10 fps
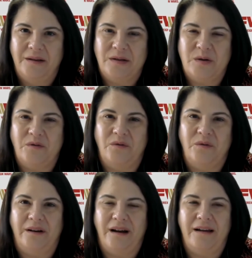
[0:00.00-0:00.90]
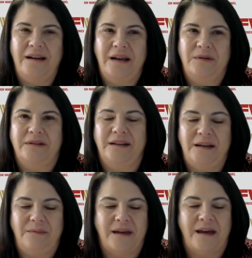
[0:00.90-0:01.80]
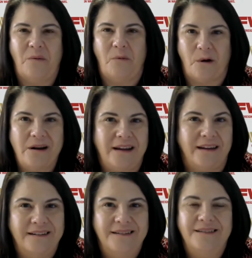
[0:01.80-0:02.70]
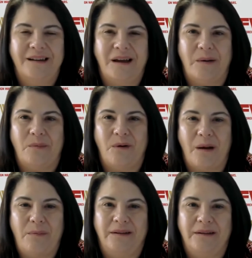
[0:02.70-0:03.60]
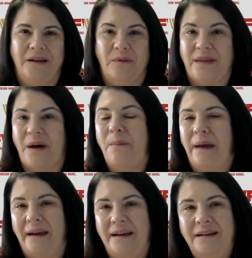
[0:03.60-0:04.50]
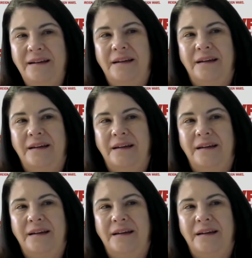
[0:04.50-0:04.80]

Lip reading: So if we're unable to keep that working, properly and without pain,